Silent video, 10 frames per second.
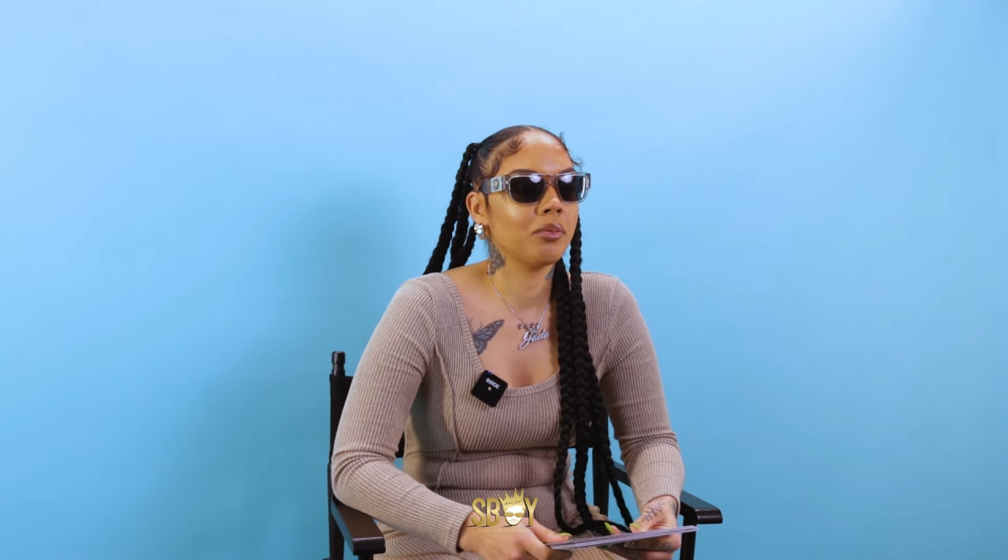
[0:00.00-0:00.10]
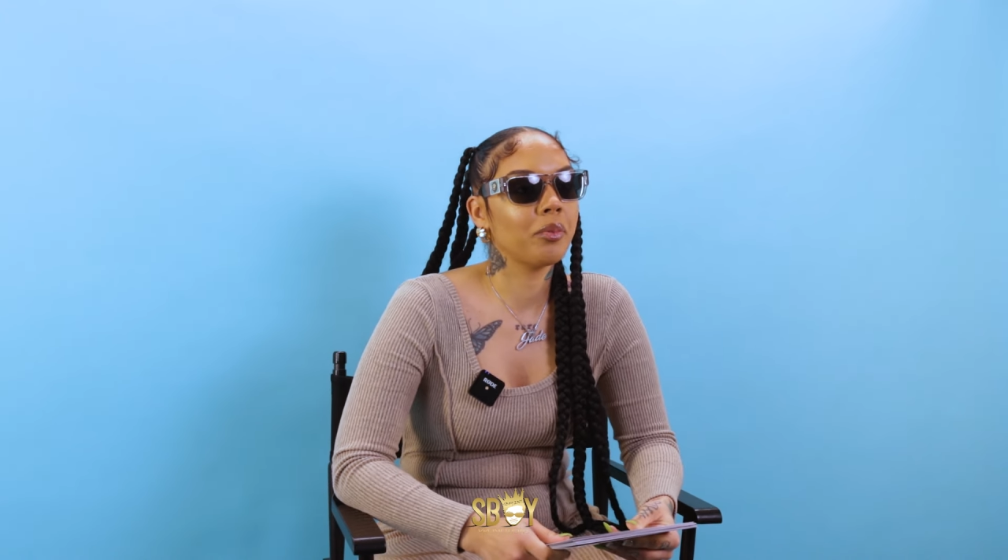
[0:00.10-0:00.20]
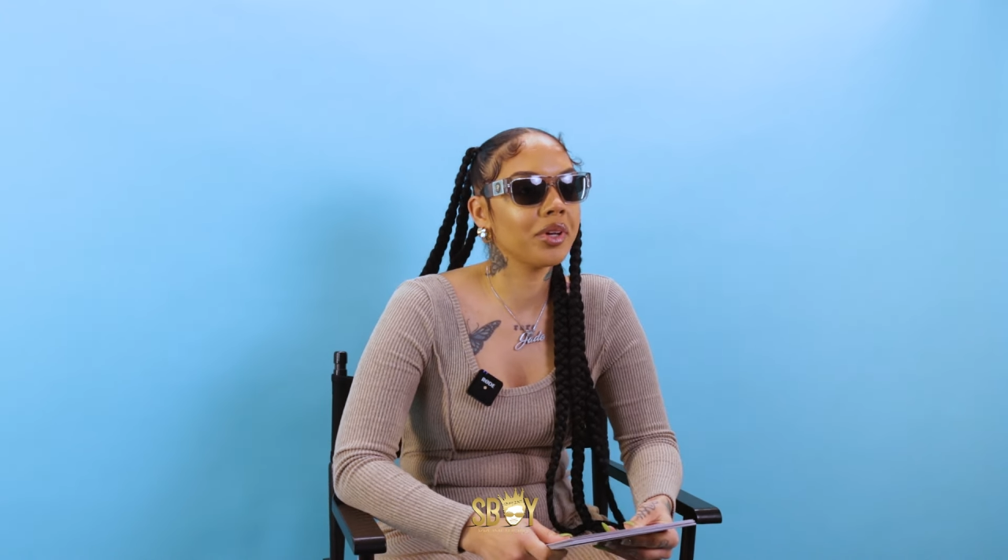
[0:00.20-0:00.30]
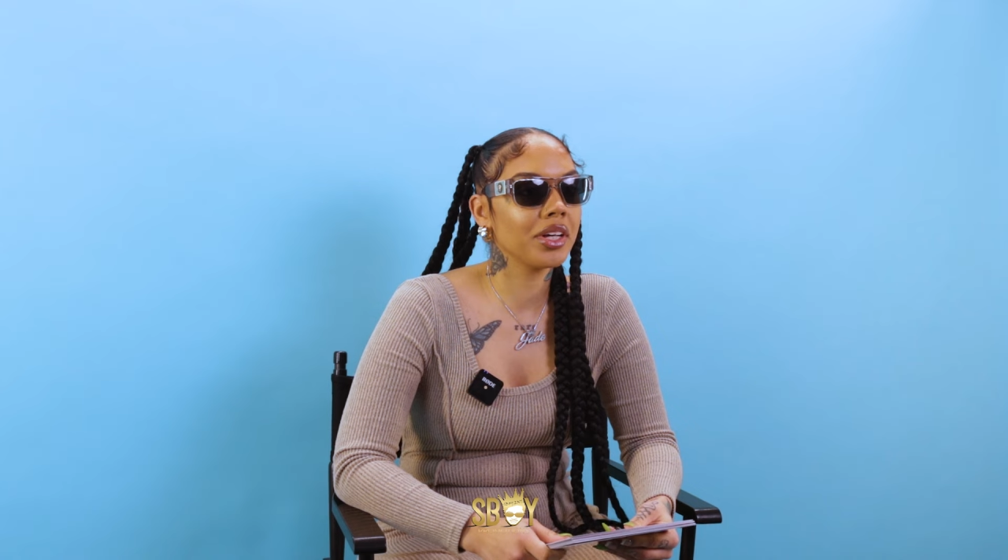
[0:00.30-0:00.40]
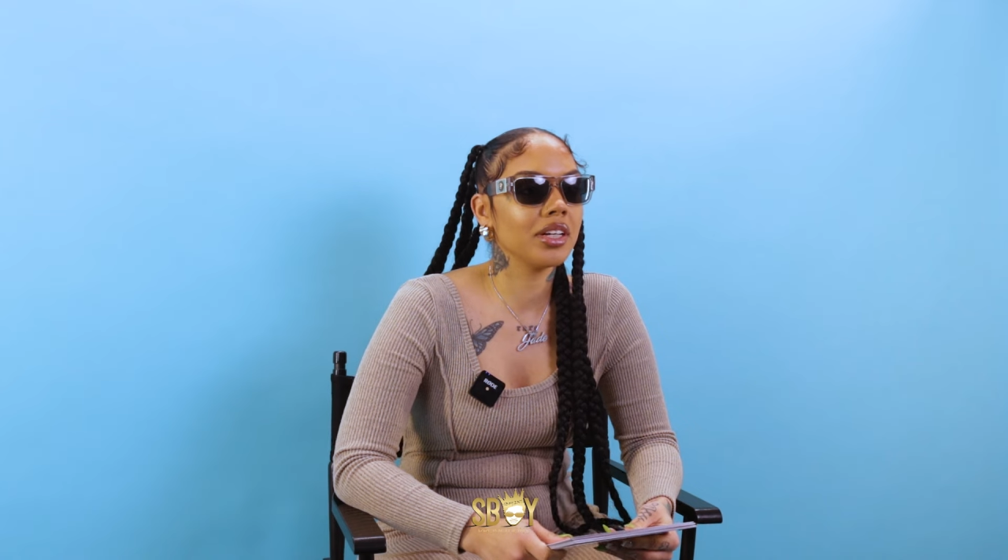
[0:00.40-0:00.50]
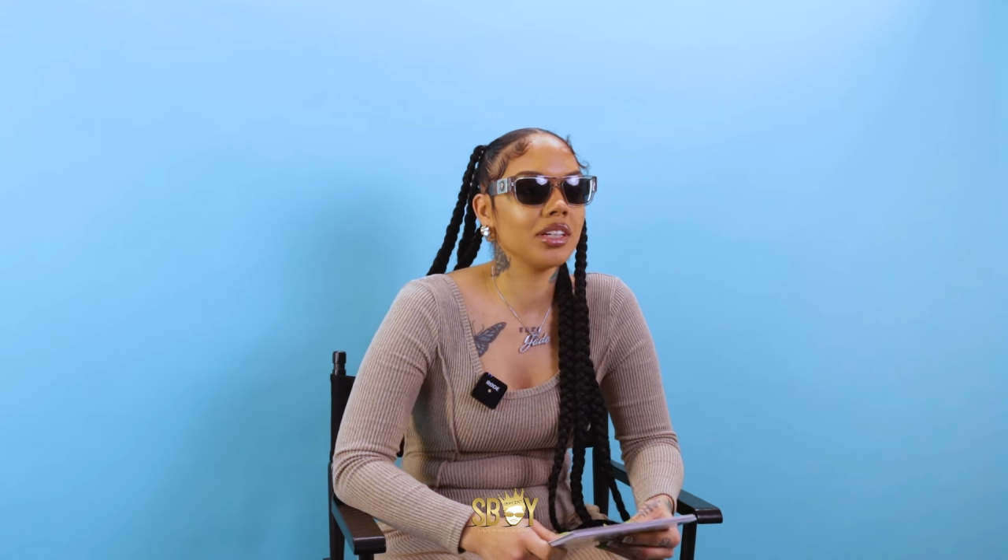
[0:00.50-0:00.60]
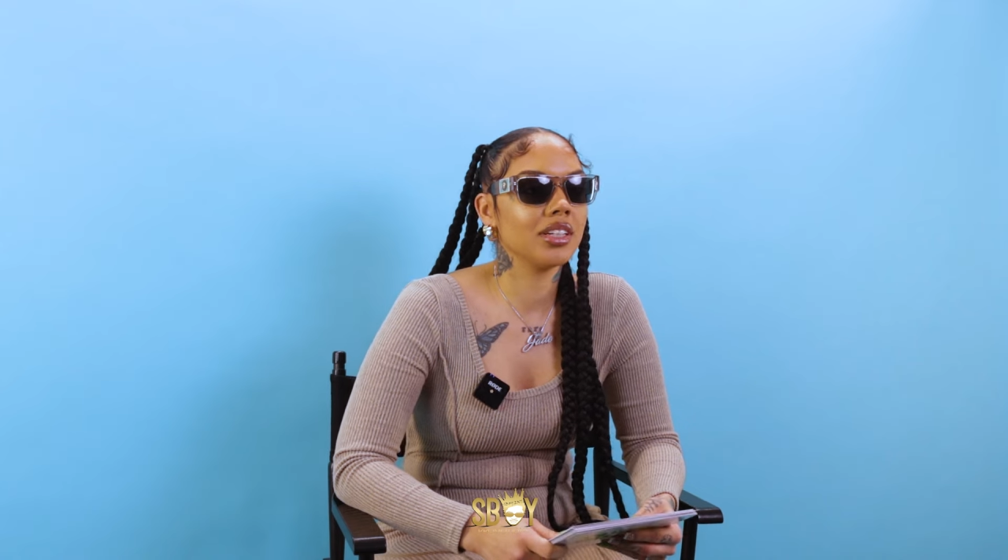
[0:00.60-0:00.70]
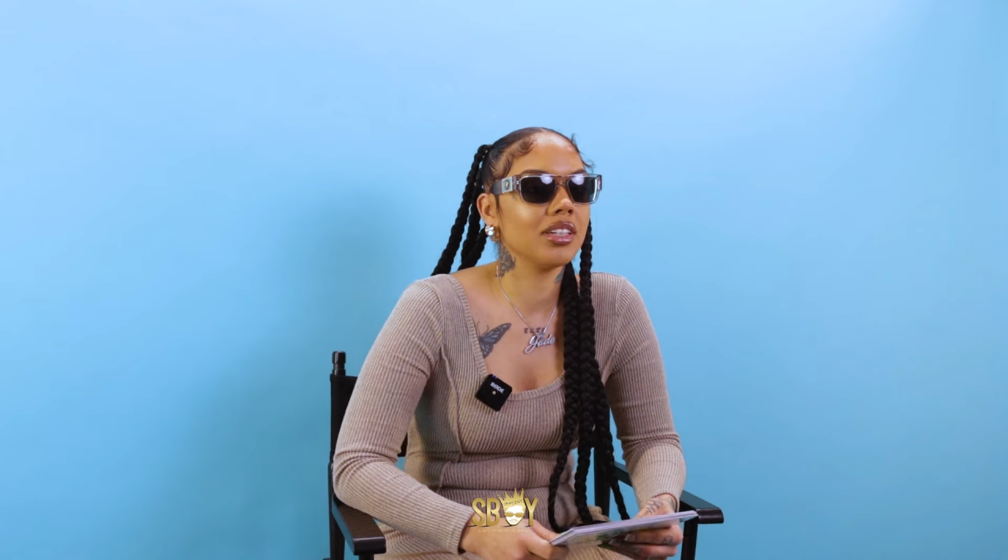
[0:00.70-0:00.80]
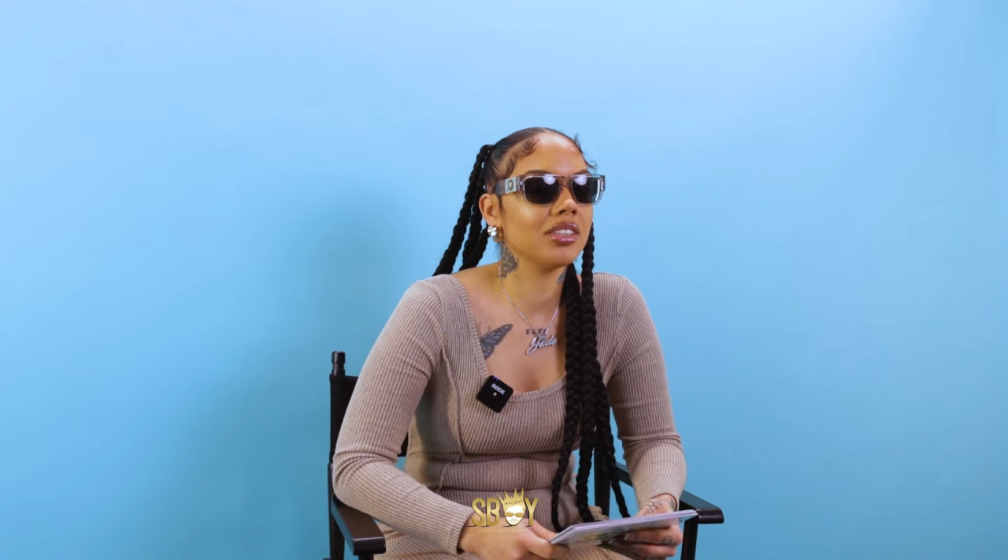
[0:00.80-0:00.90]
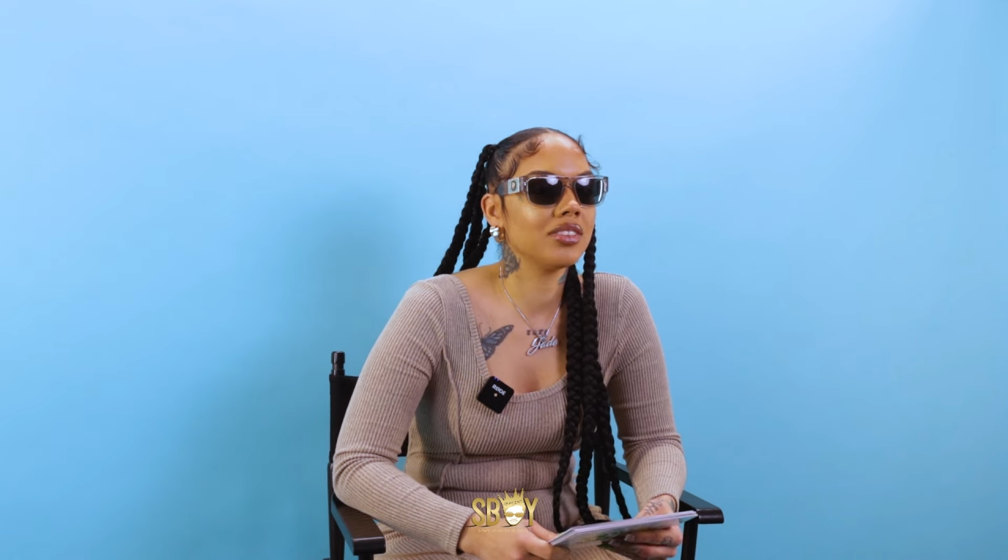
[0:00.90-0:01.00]
But
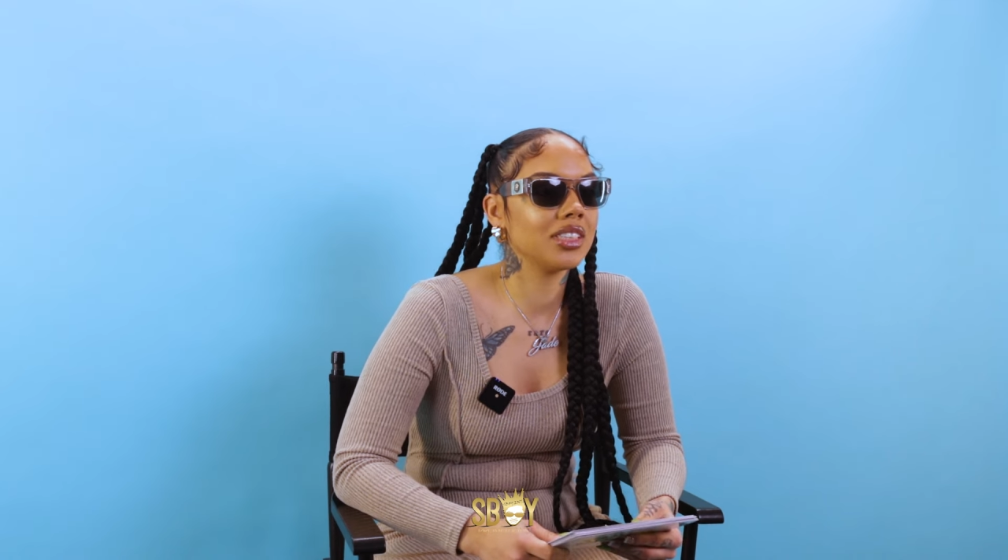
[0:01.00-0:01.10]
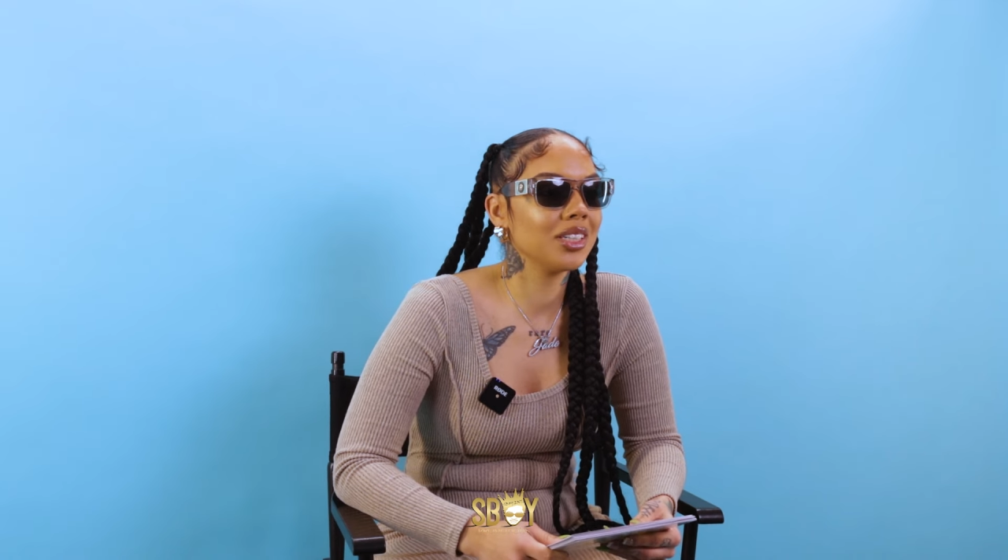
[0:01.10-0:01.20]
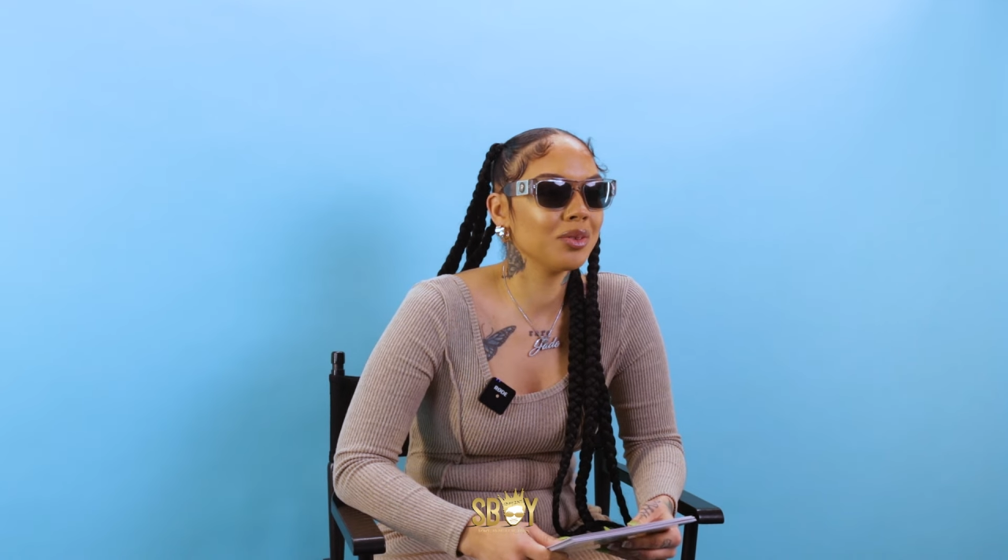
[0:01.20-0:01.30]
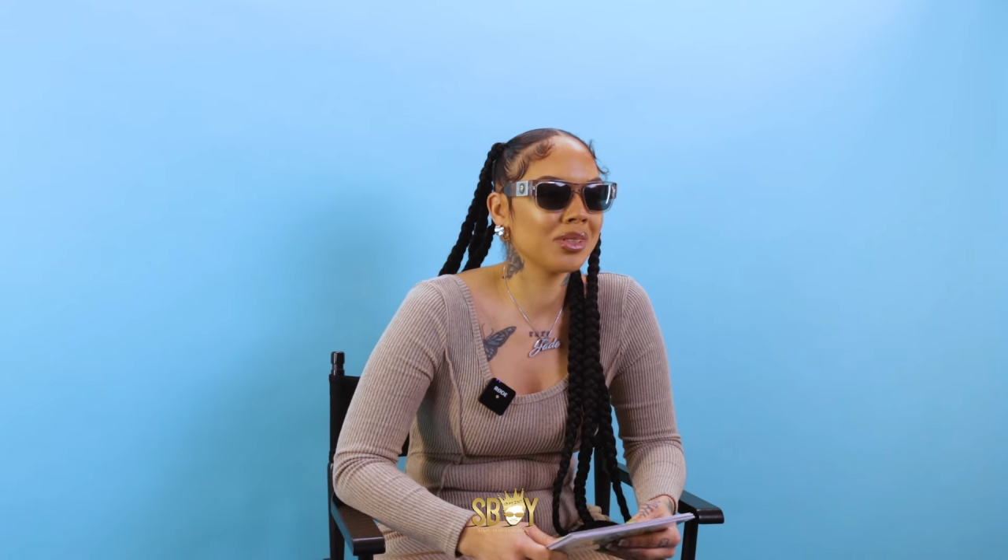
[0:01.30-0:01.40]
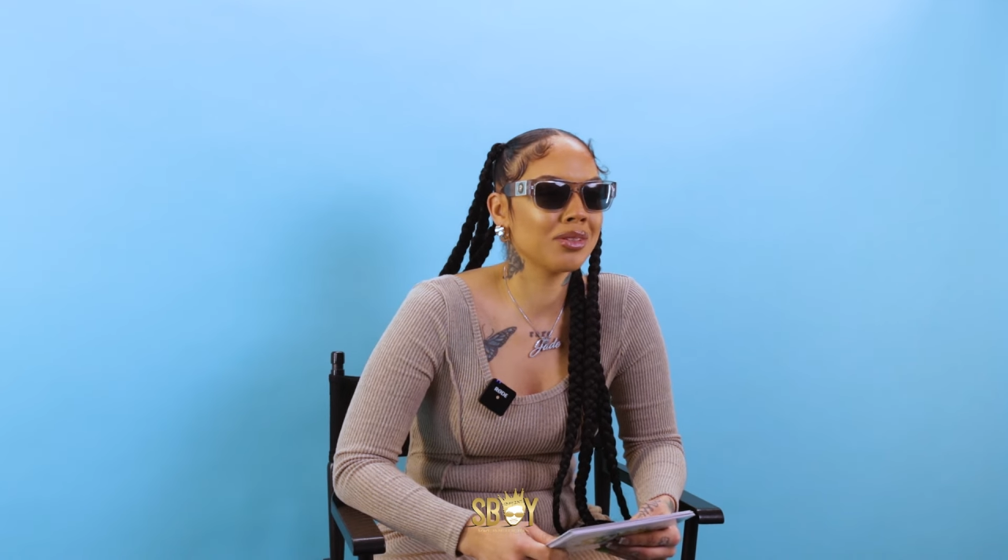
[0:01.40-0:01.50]
if she was